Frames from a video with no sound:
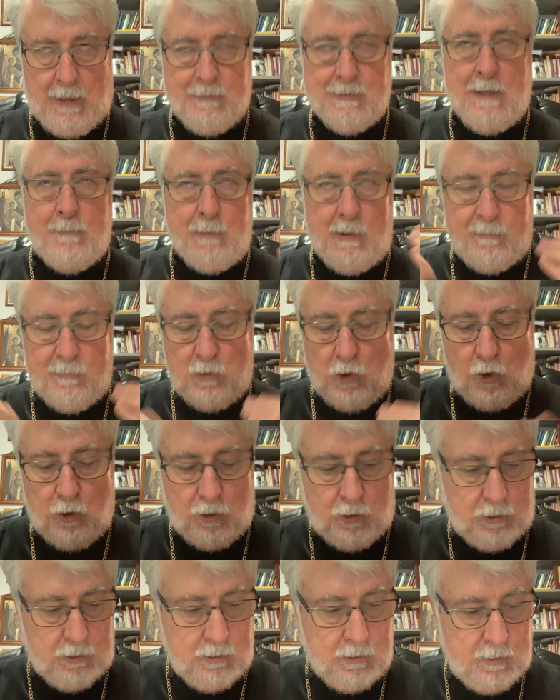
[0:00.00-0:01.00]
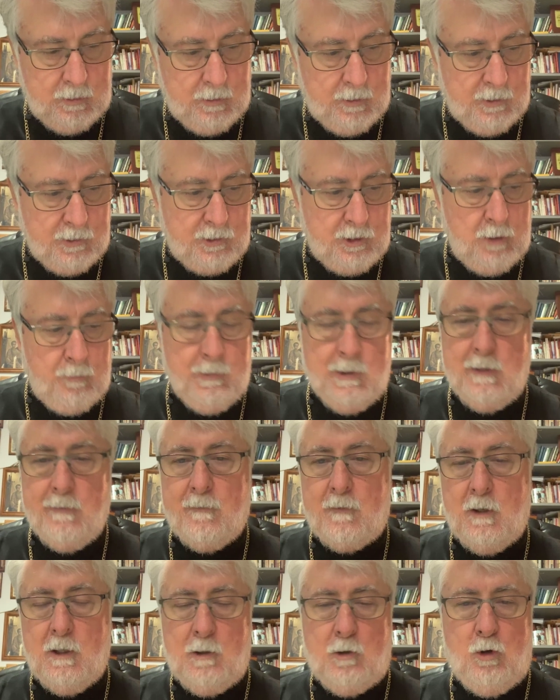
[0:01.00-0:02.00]
as I've been told, the
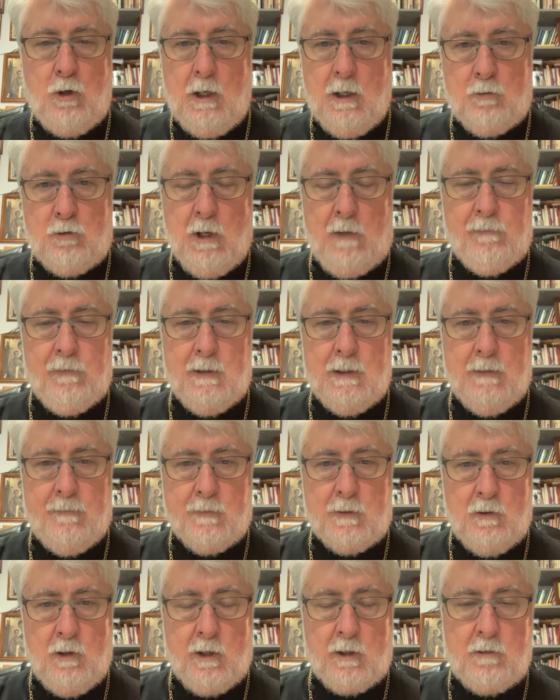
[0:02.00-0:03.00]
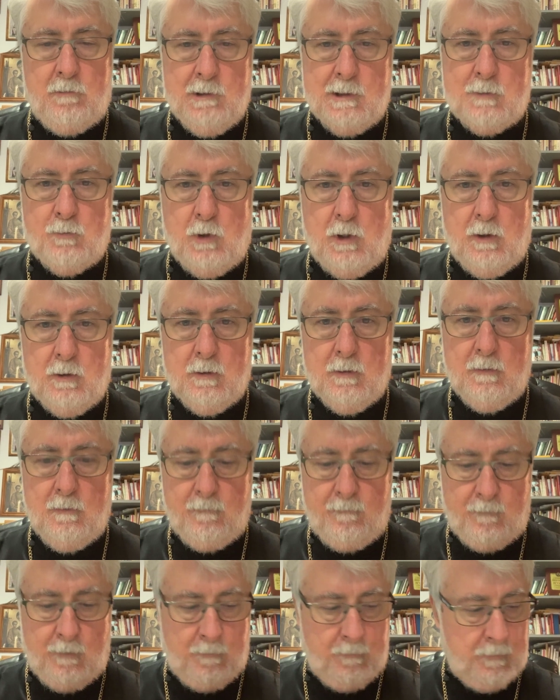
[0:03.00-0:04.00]
Serbian equivalent of Clark Griswold
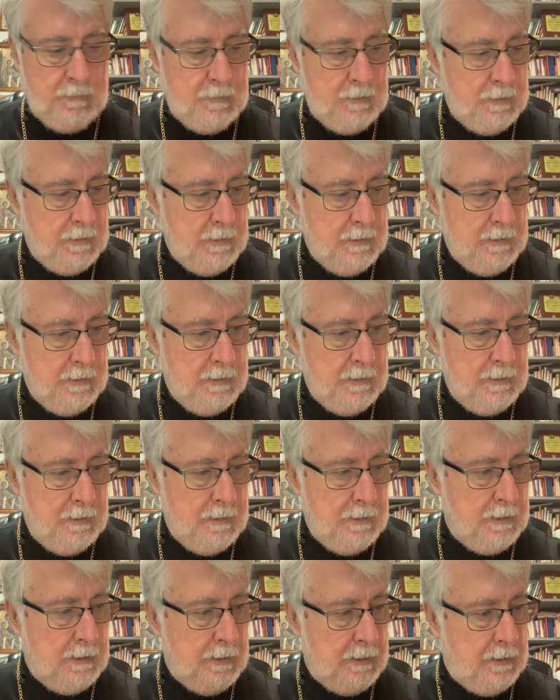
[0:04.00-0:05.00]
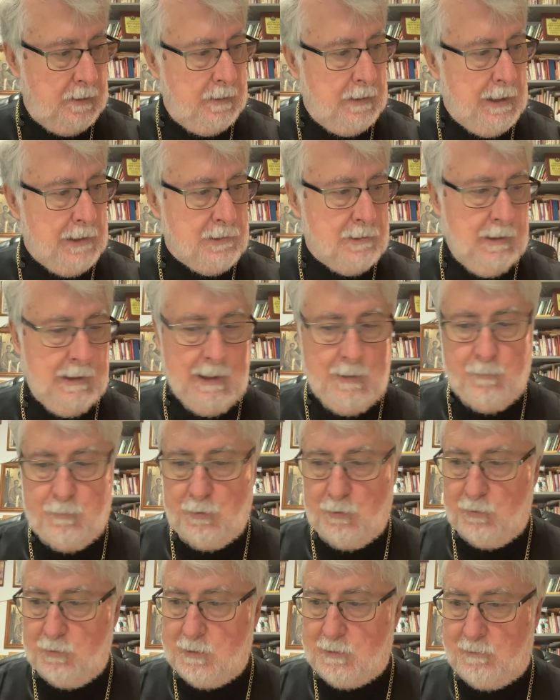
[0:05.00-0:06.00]
from uh, National
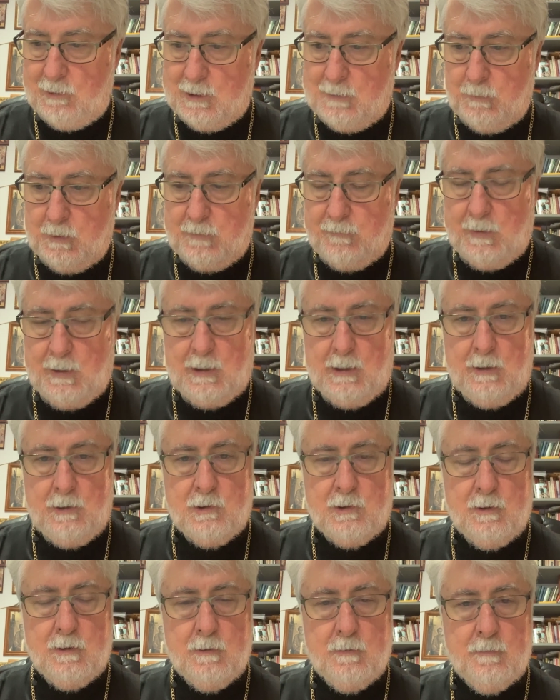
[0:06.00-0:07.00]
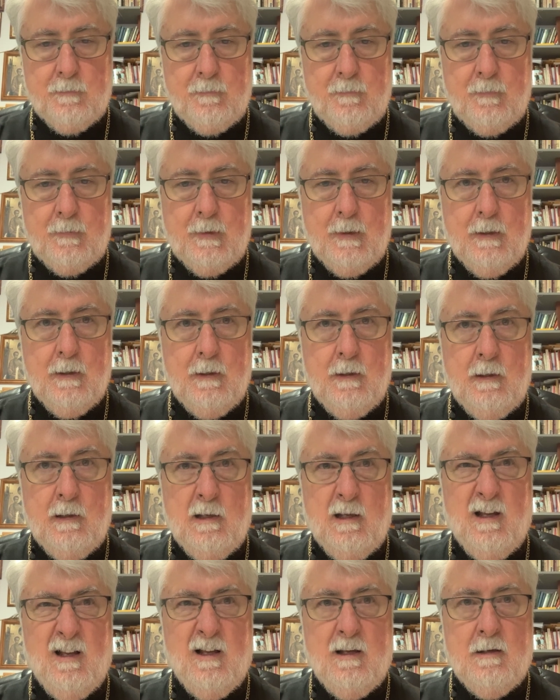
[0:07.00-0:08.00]
Lampoon's Christmas Vacation.
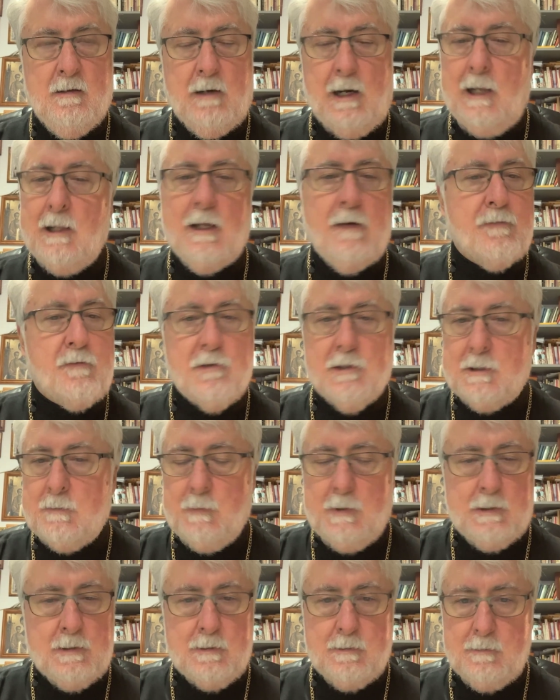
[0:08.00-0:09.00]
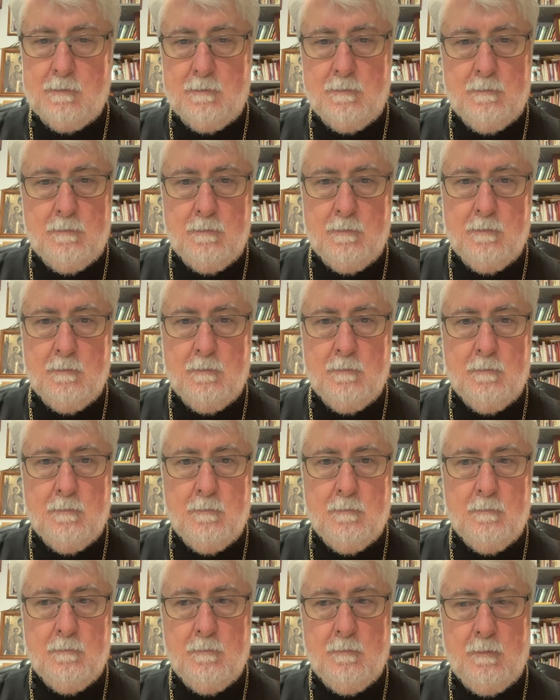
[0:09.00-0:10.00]
I love Christmas.
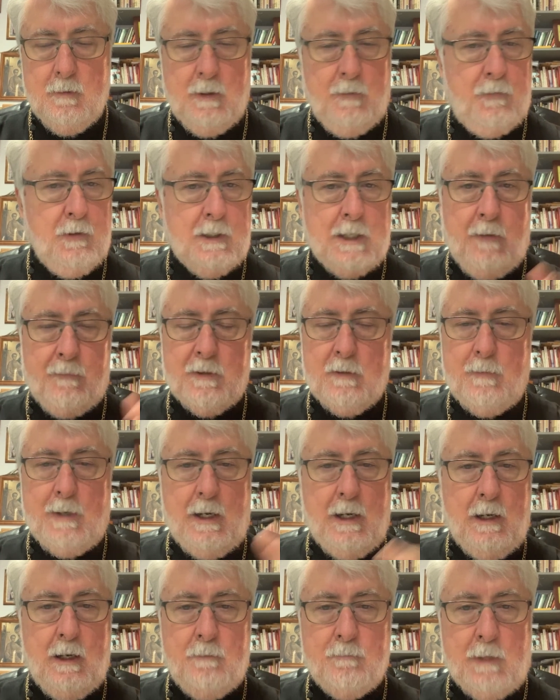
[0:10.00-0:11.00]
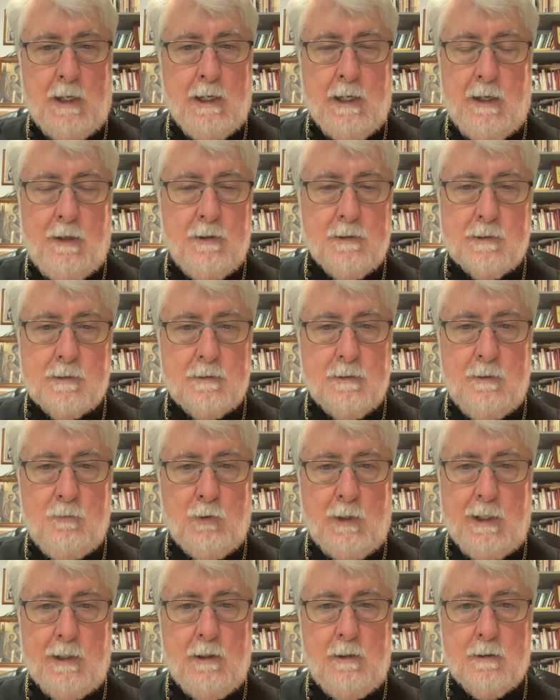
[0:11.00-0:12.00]
If you come to my, my house
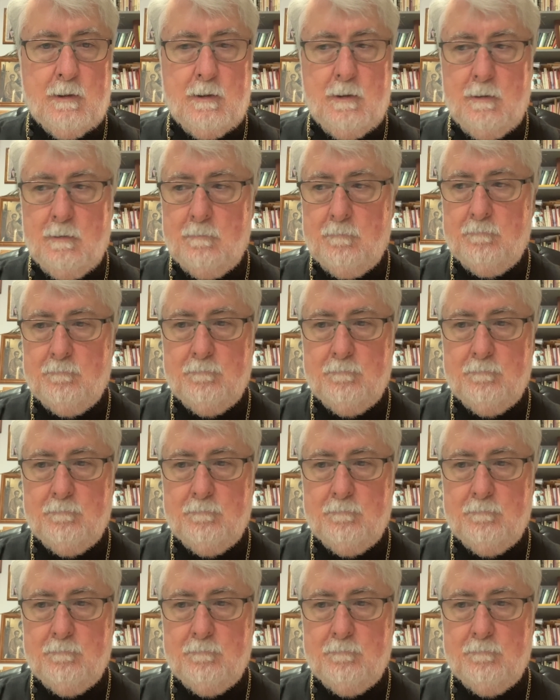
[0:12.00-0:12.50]
in White Oak,